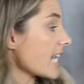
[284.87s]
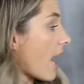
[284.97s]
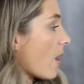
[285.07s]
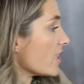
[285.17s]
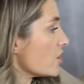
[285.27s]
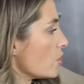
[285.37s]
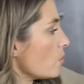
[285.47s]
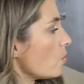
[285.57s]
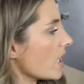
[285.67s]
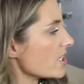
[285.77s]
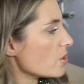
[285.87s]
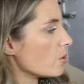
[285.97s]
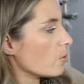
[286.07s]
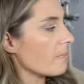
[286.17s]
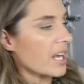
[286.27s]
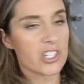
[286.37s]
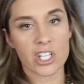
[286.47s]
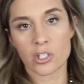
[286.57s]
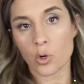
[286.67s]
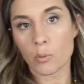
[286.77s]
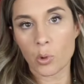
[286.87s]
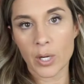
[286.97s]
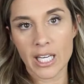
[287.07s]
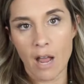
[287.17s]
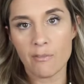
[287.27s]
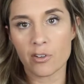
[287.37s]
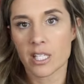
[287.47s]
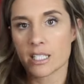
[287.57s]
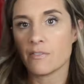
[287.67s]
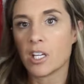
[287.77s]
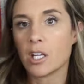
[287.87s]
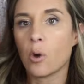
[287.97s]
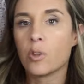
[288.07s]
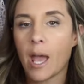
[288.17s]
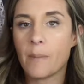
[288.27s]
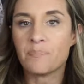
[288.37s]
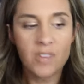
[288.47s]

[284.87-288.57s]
Now, I do want to mention or point out for this video that